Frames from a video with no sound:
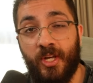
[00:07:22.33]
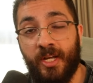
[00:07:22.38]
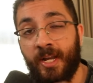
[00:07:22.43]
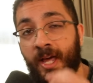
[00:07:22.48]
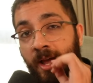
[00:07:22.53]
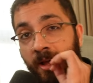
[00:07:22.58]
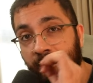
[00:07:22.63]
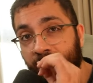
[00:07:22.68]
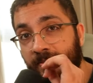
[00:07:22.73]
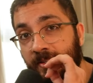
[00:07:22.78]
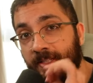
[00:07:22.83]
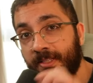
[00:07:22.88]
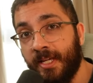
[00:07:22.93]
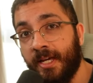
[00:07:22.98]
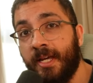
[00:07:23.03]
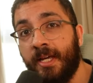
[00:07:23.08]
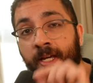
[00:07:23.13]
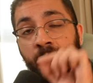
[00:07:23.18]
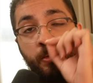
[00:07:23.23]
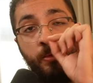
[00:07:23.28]
And every
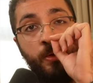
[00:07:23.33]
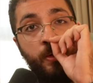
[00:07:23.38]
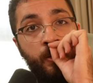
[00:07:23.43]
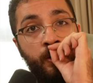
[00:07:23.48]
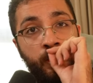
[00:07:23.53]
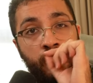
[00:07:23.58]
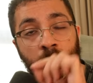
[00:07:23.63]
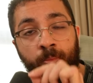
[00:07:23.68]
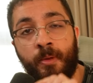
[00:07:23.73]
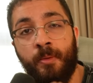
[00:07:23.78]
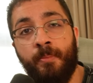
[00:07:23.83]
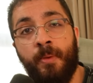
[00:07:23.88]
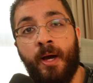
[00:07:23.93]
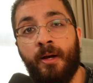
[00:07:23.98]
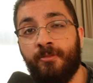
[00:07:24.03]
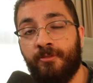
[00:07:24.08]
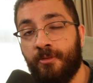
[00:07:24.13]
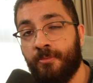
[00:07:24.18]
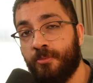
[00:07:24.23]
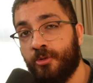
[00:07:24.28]
day, coming
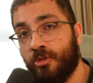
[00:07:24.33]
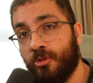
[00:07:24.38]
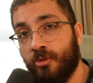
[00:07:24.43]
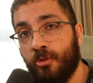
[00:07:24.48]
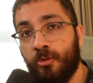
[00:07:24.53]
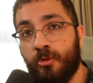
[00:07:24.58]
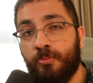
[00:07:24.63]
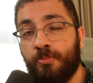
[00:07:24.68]
back from school,